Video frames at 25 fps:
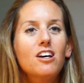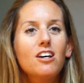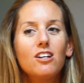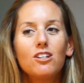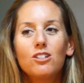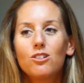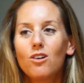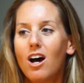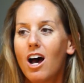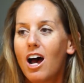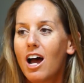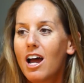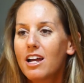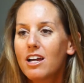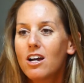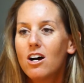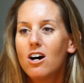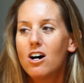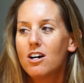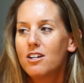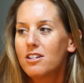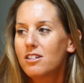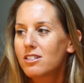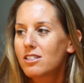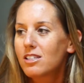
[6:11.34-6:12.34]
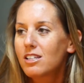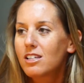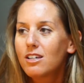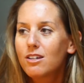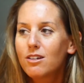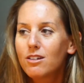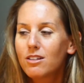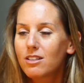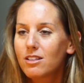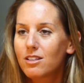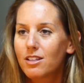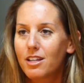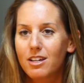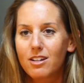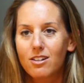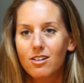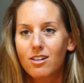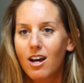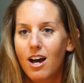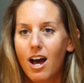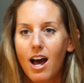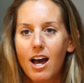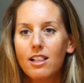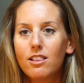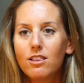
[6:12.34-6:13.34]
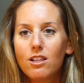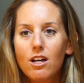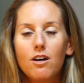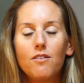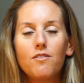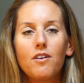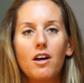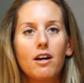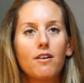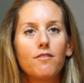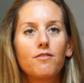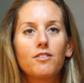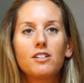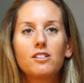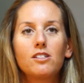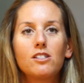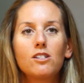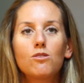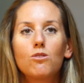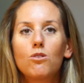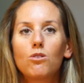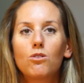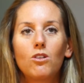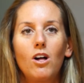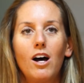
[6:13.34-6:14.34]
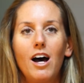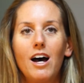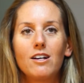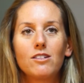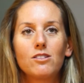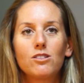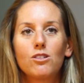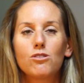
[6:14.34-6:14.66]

So I honestly, like, I love every single class.